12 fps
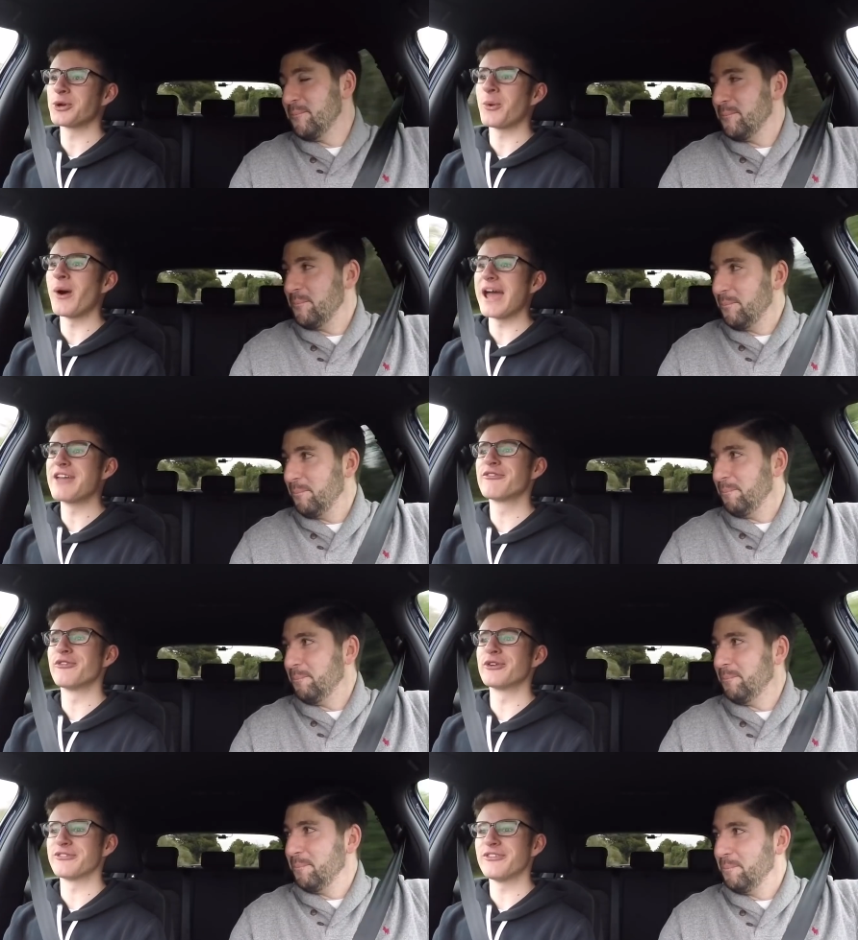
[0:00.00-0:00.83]
Speaker 1: not quite A
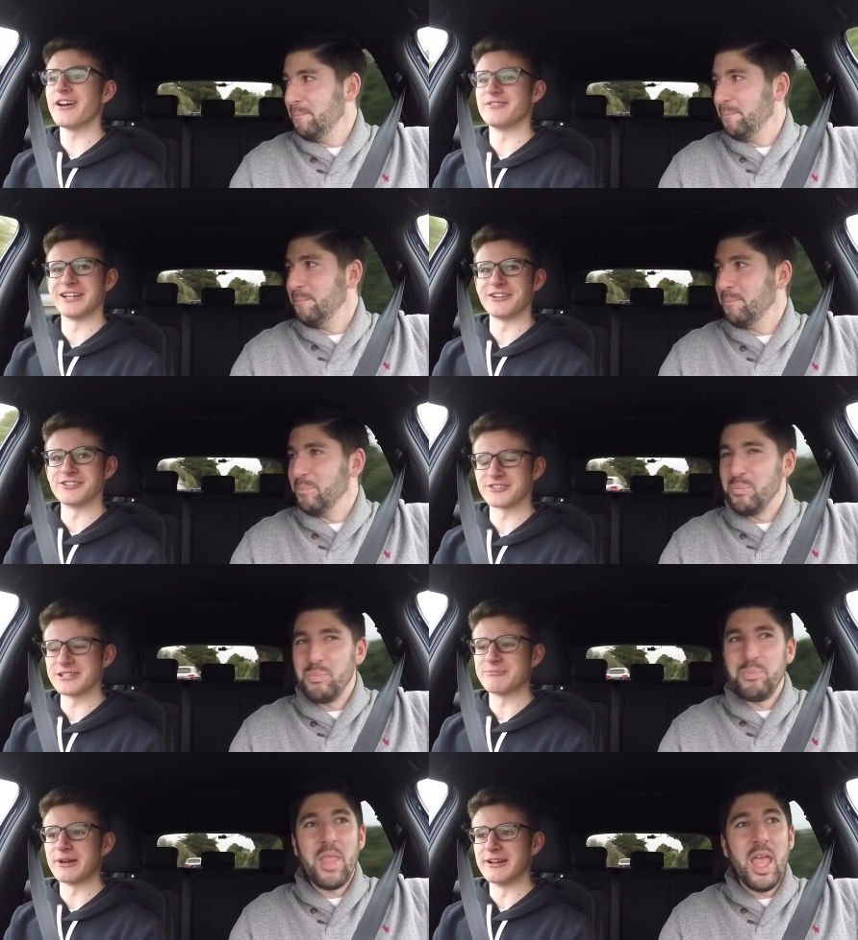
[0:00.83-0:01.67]
forty-five
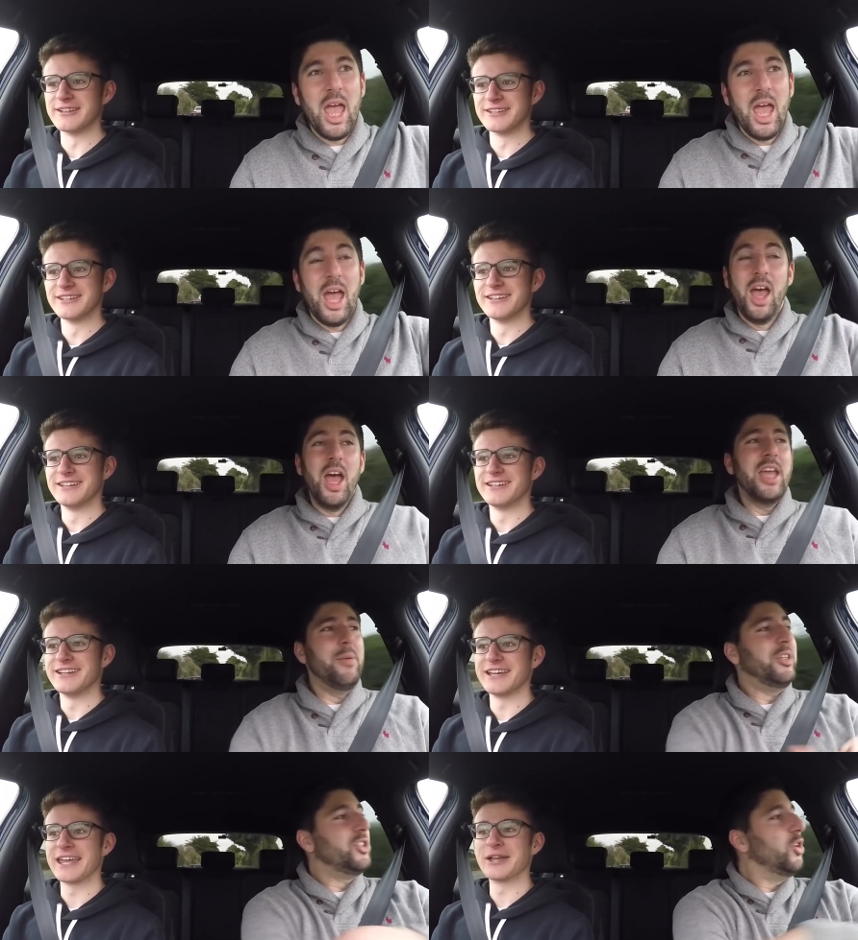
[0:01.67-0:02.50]
territory, but.
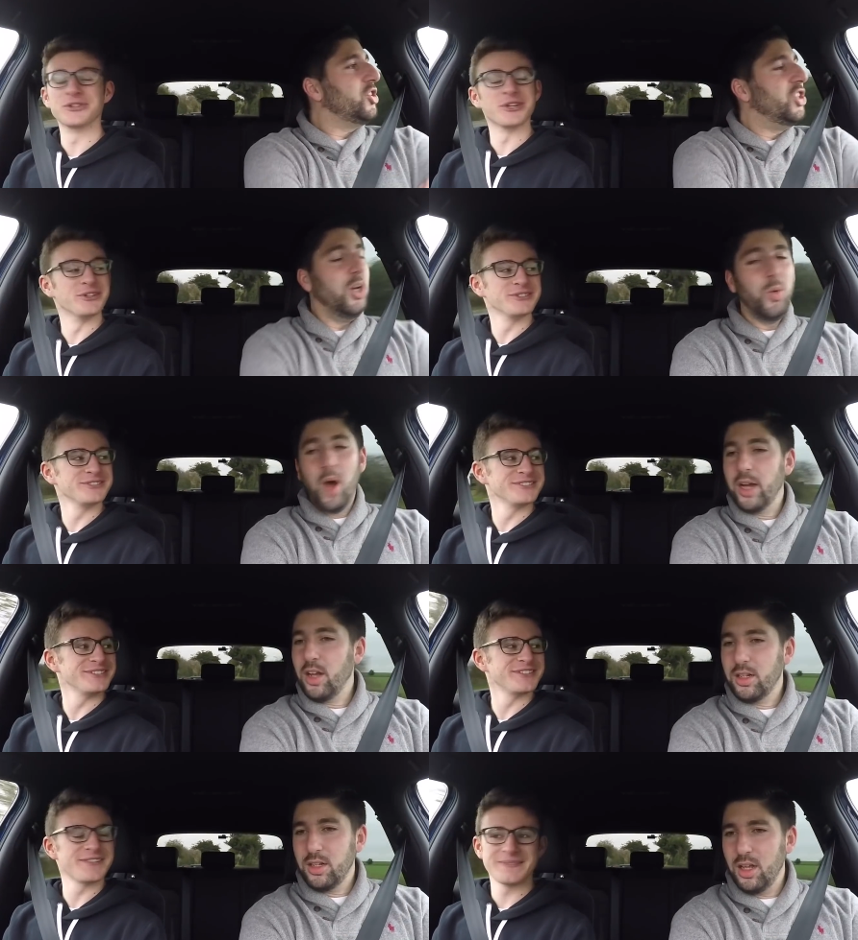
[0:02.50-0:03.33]
Yeah,
Speaker 2: but still, do you know what?
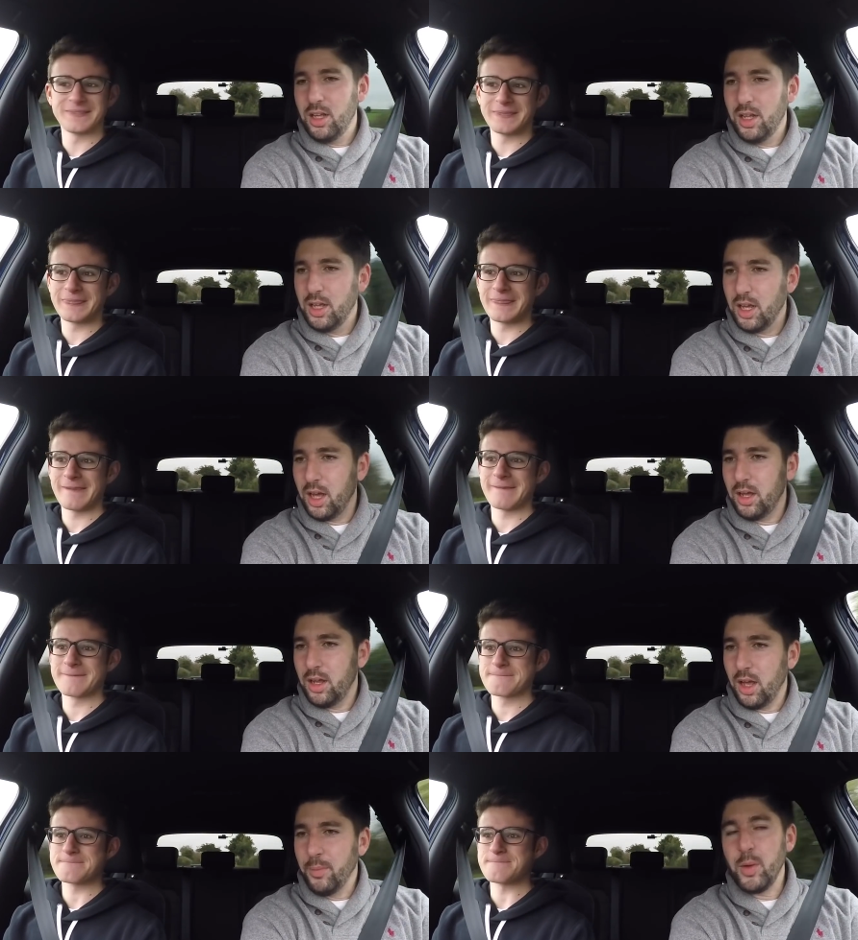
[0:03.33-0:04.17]
I, I,
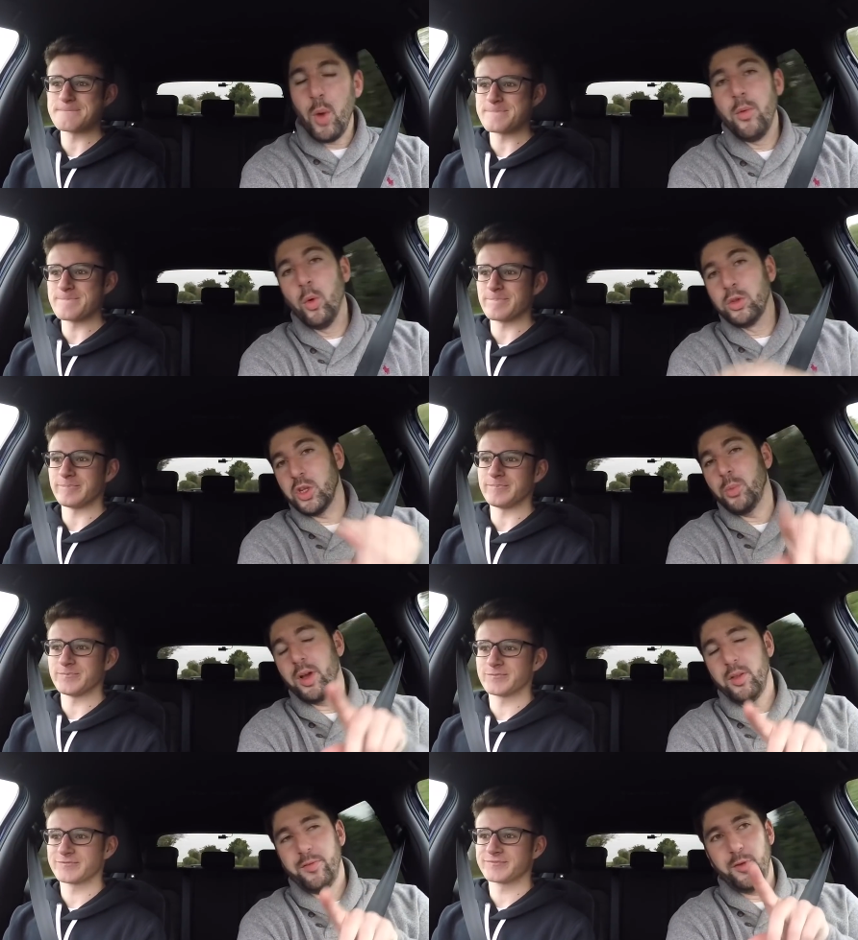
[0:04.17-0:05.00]
I mean, and also,
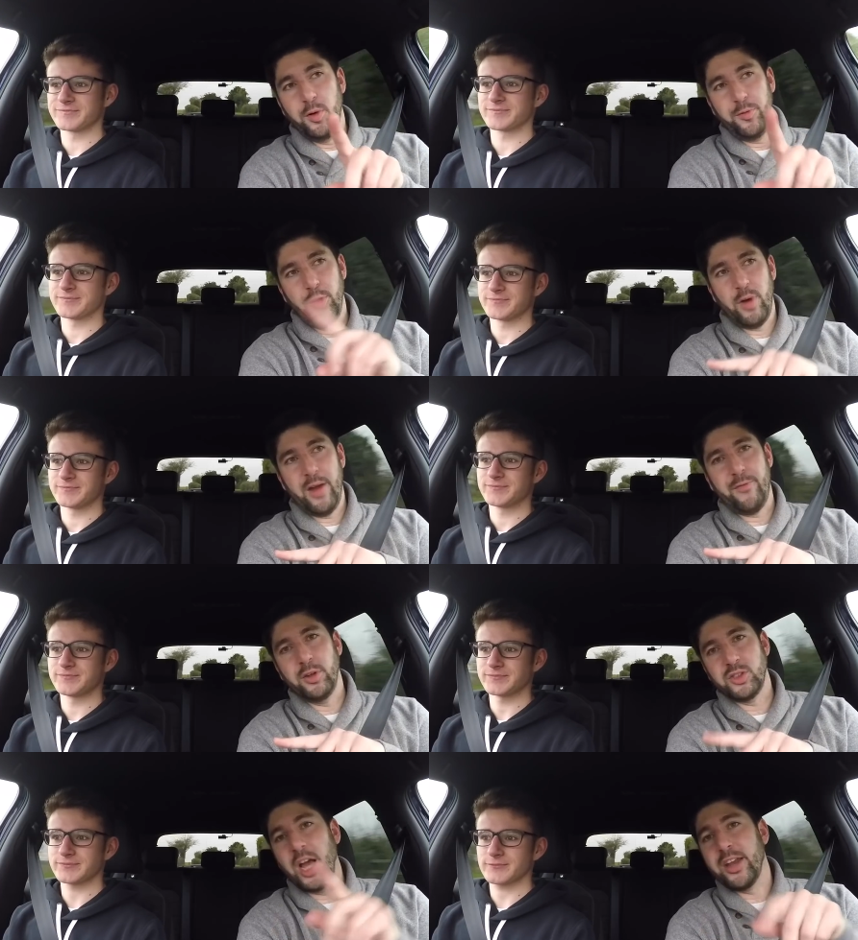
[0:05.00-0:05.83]
but for for
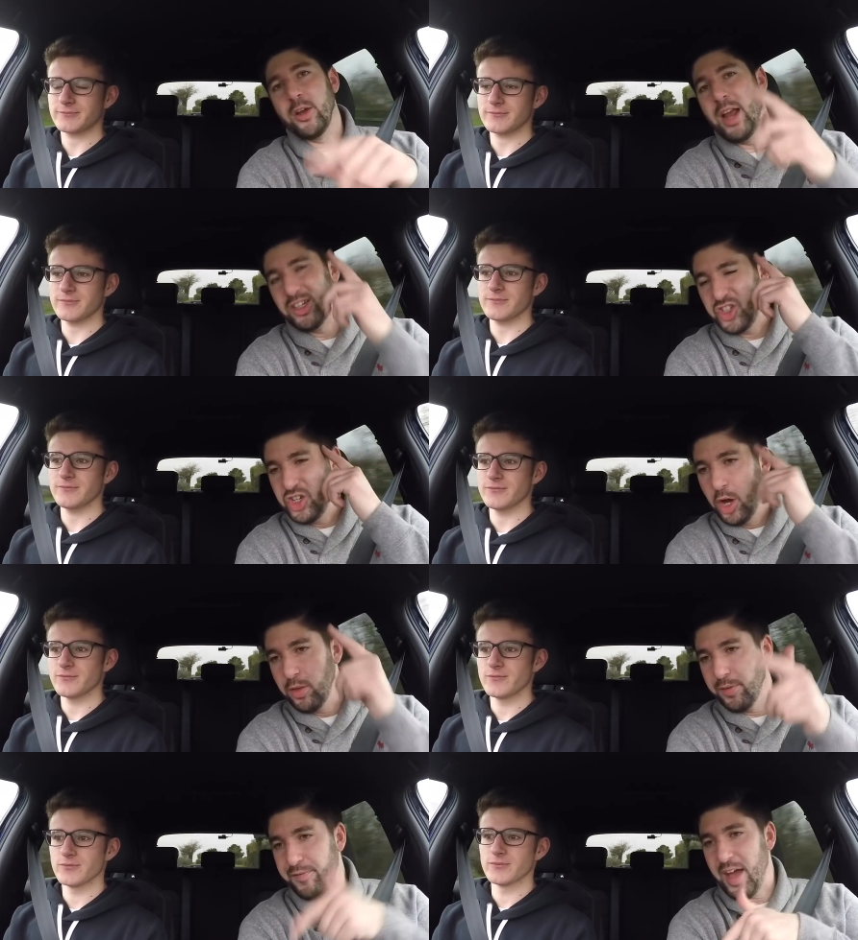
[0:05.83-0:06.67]
reference, I don't actually
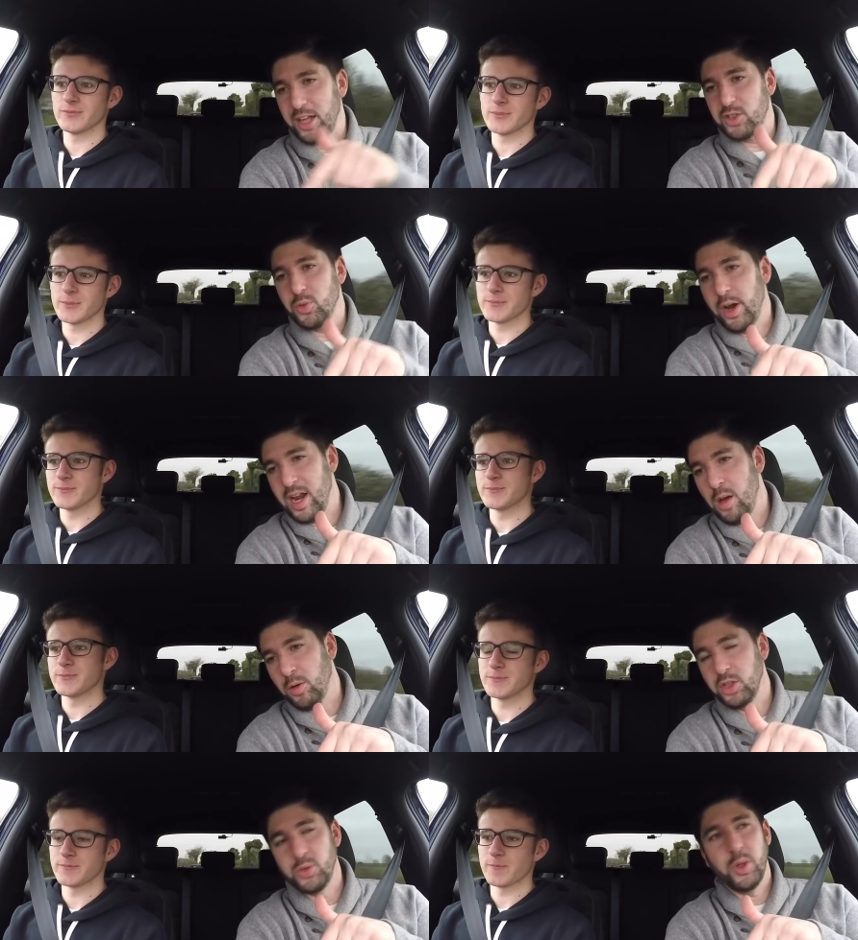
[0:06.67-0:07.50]
know the facts right
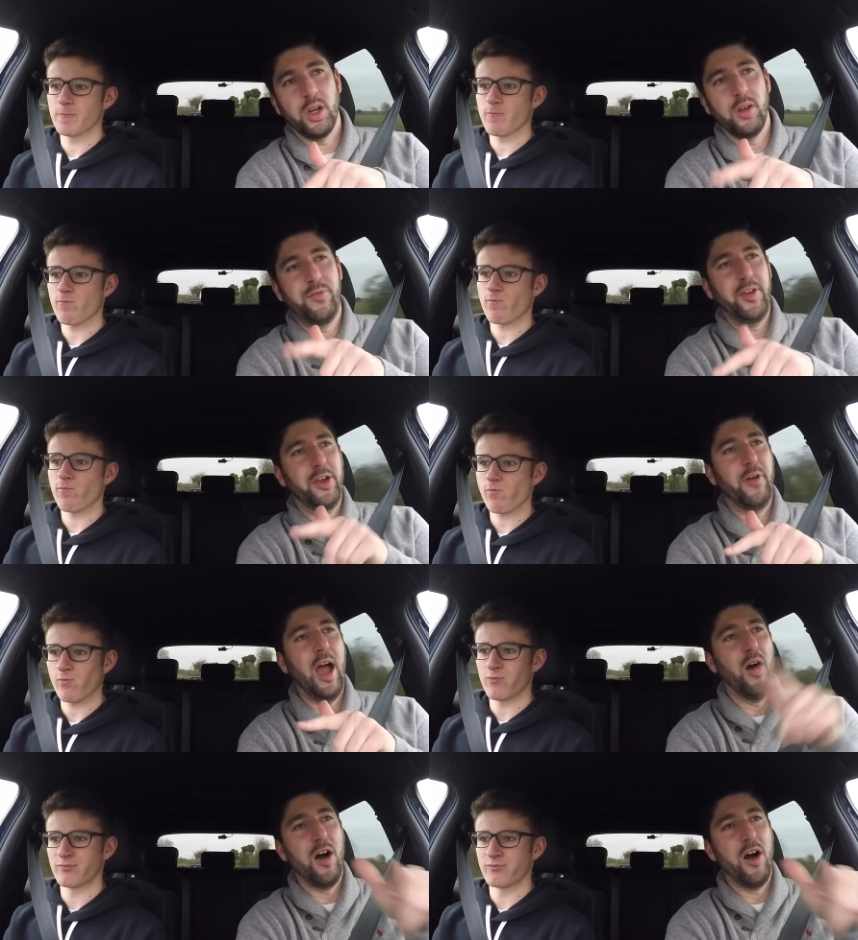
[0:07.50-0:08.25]
now because we're going to figure it out